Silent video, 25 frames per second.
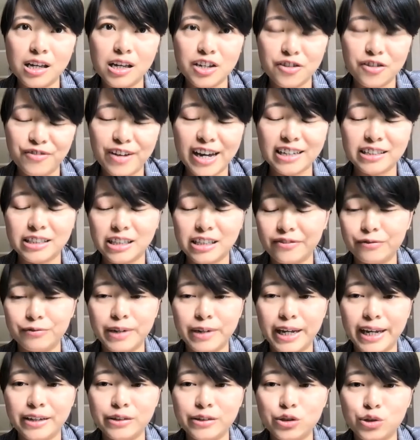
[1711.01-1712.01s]
effective
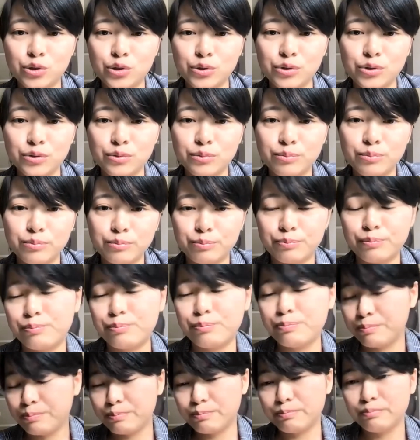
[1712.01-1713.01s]
way to
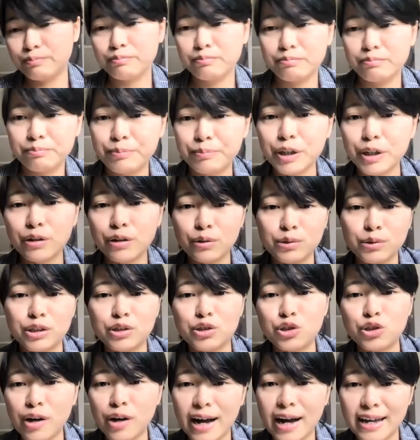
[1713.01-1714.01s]

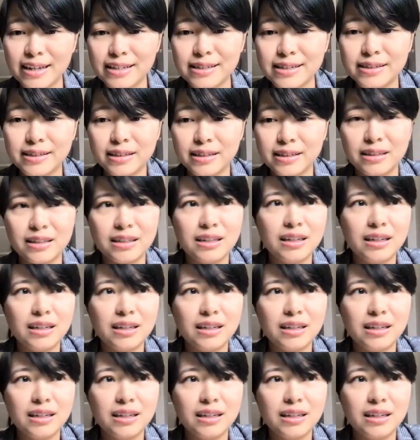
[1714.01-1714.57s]
build trust.